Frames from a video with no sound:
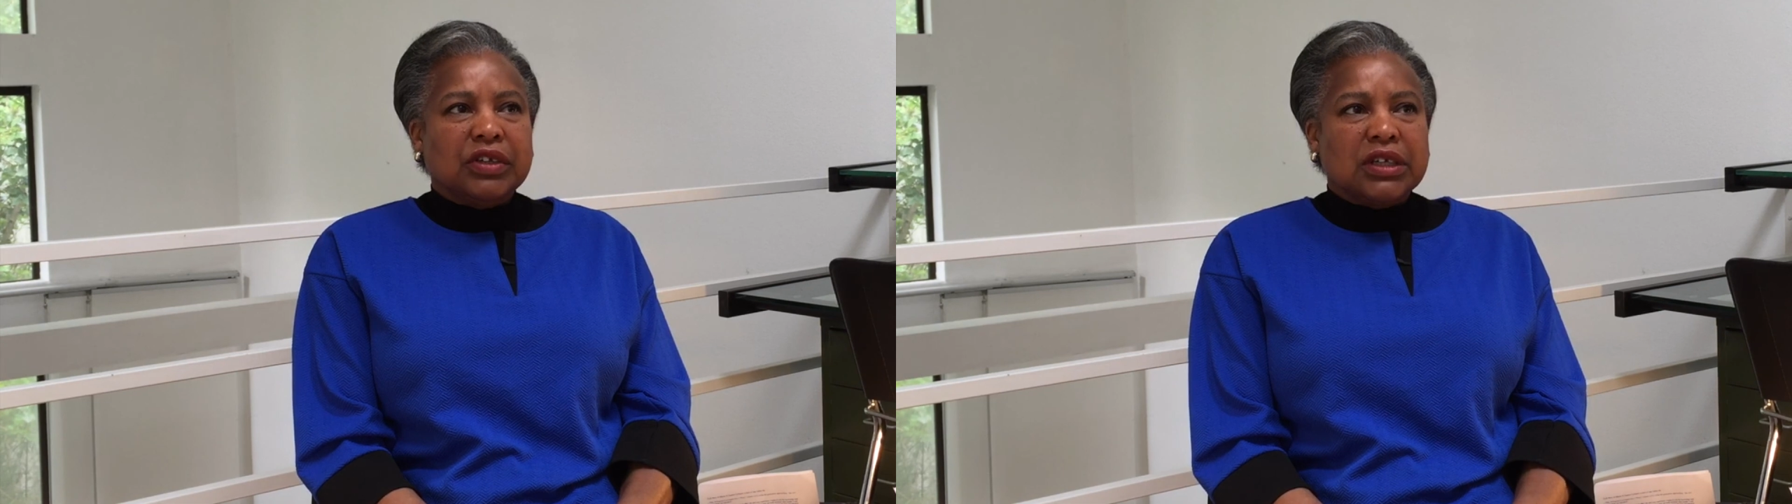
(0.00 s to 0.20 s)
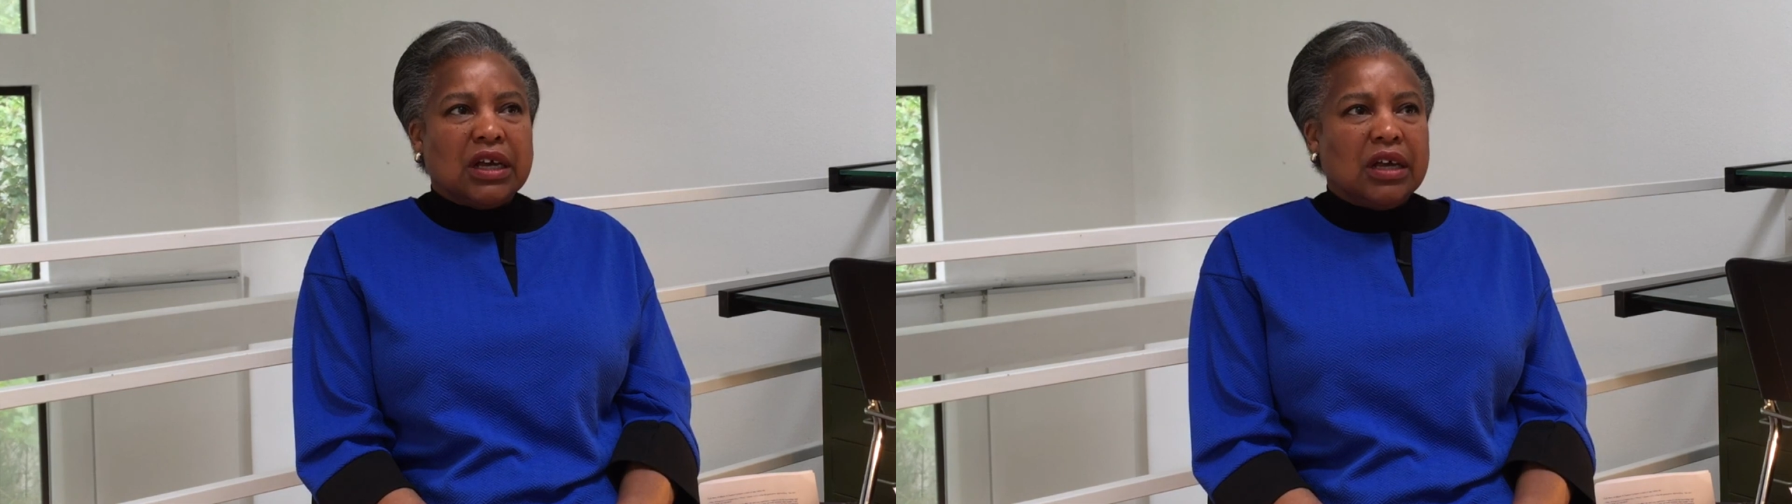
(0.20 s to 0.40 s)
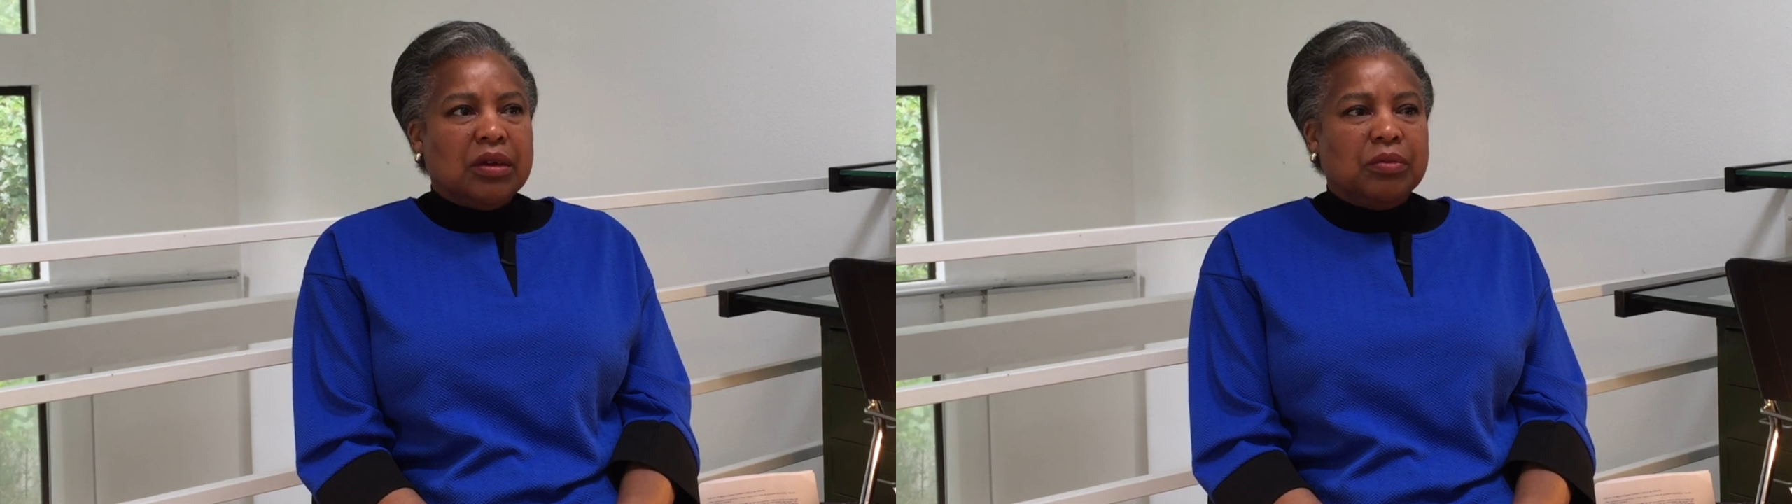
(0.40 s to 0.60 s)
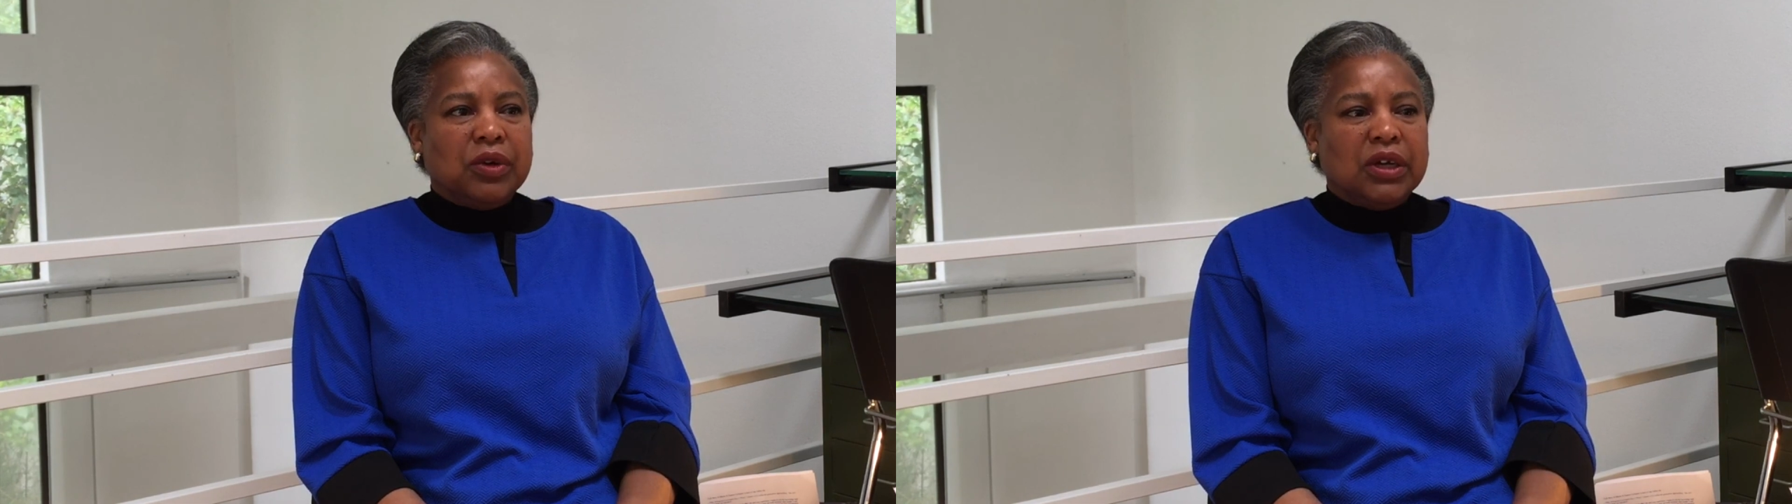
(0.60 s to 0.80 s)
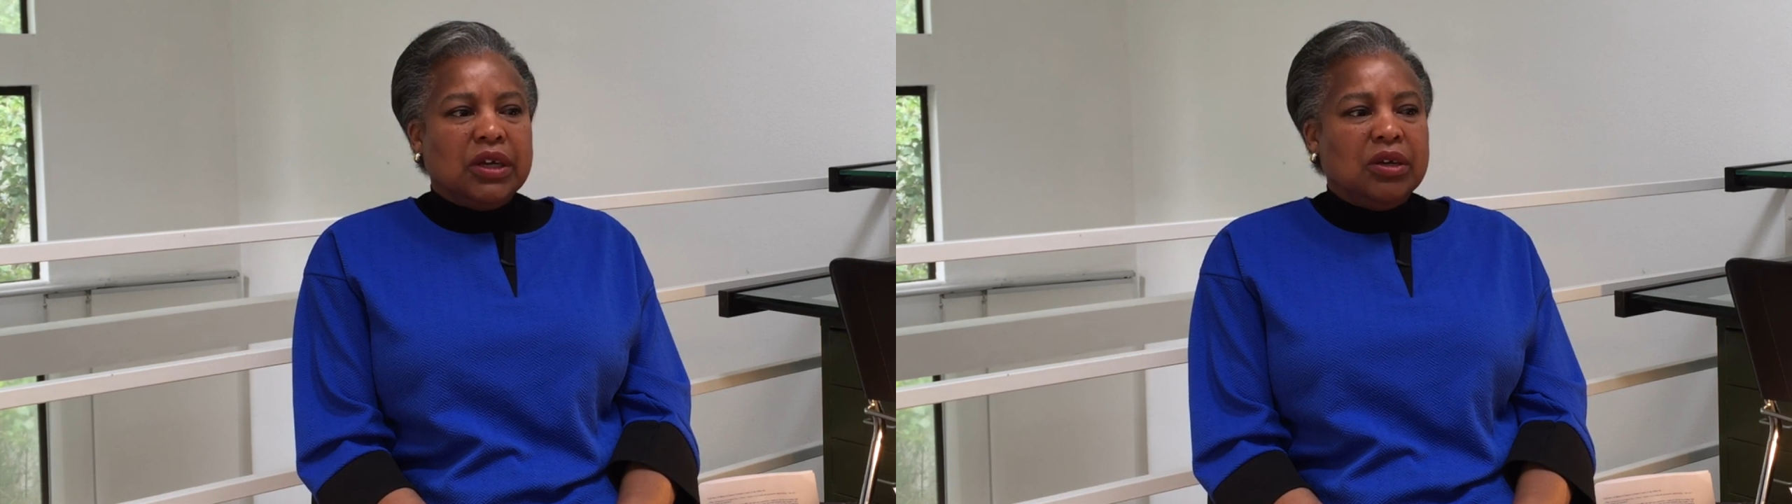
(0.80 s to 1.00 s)
time
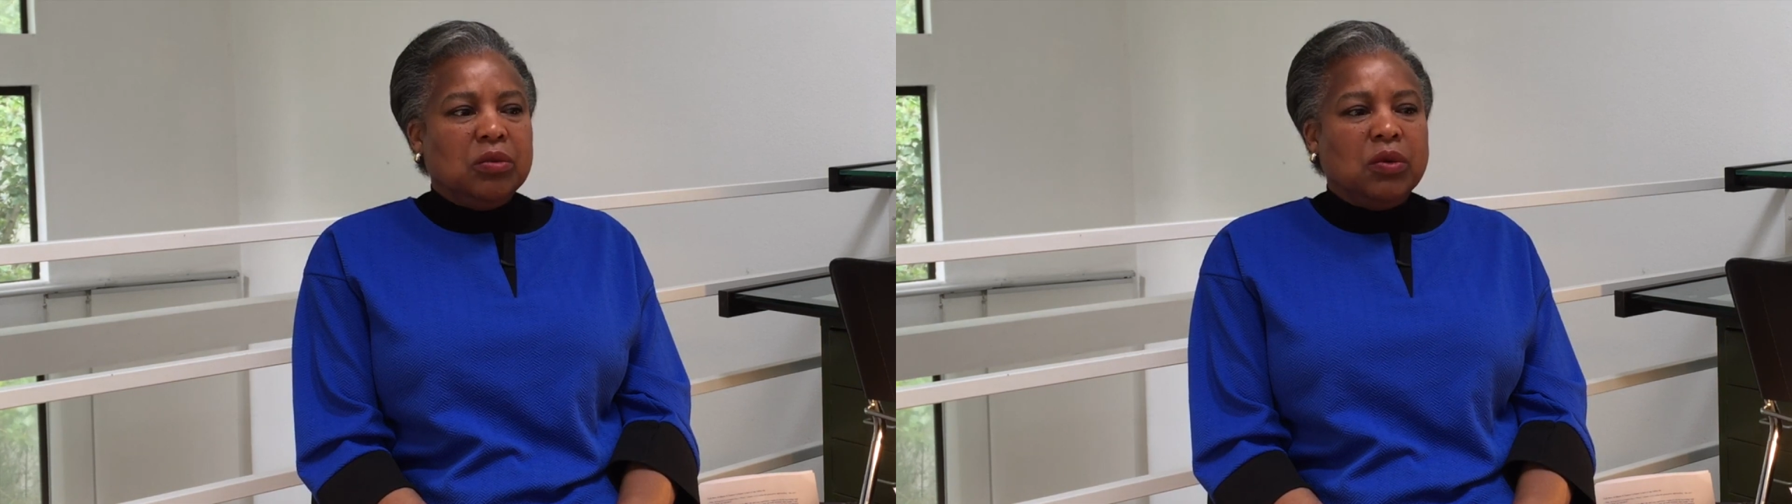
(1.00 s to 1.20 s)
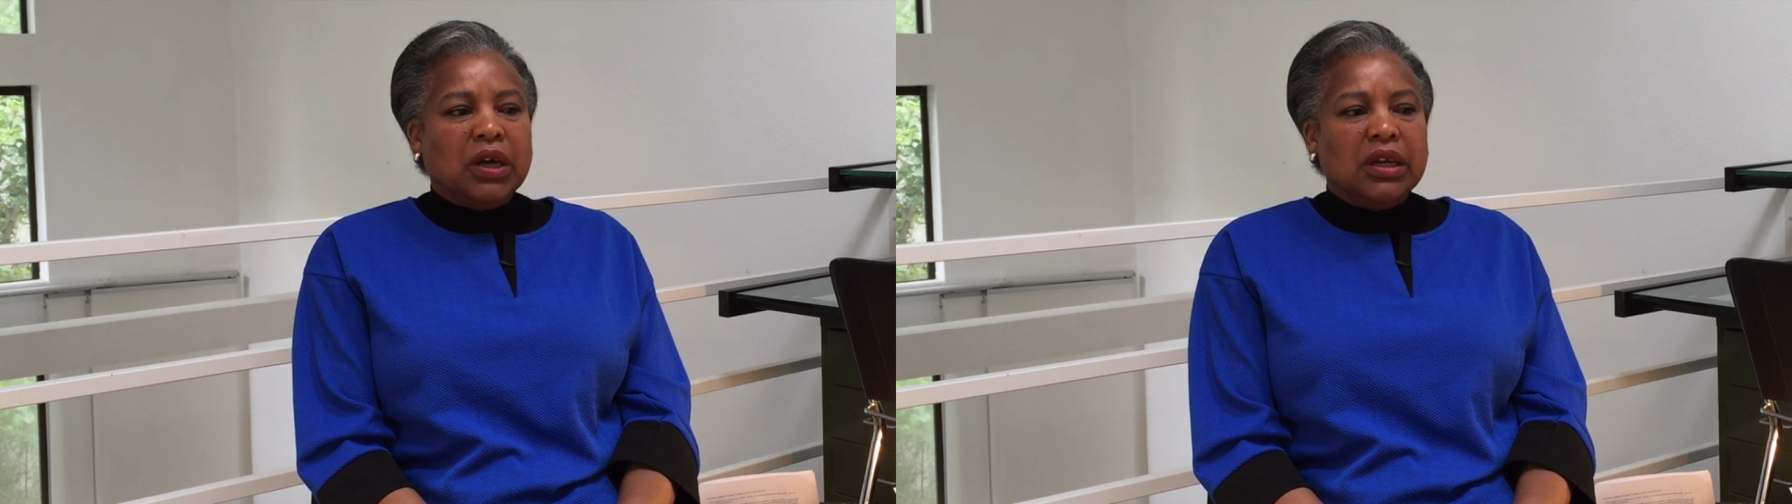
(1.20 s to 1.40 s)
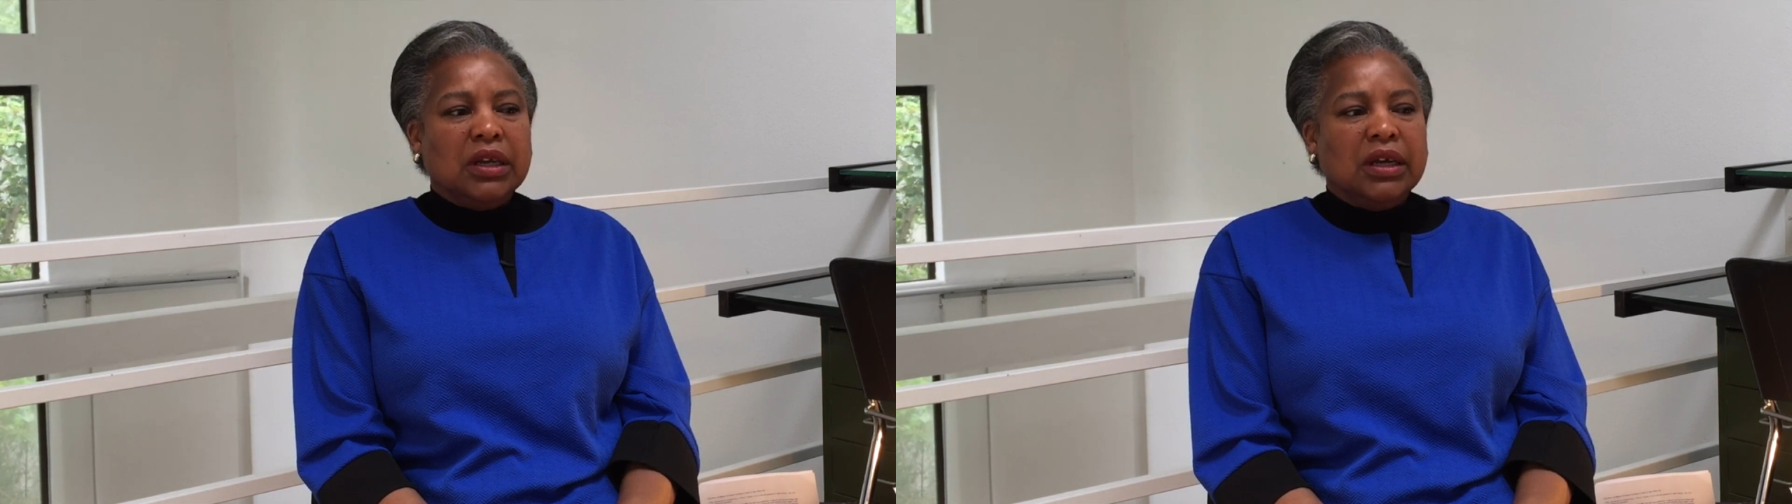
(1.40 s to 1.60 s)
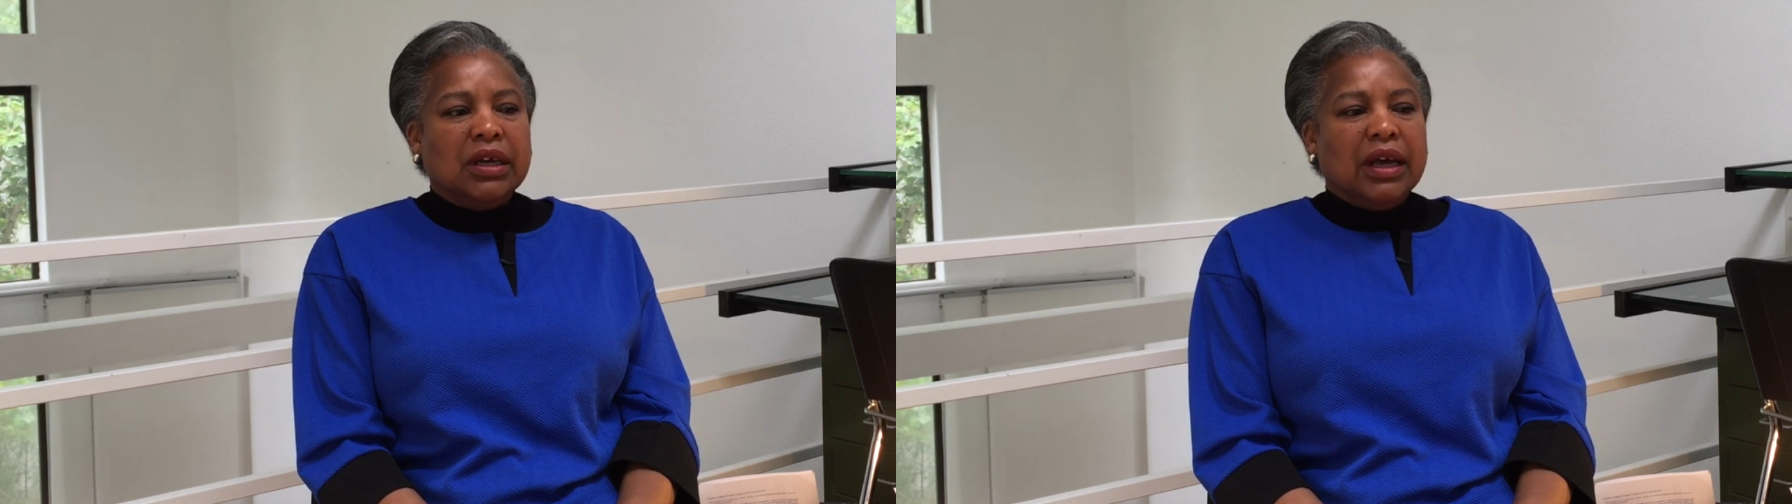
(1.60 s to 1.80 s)
when anyone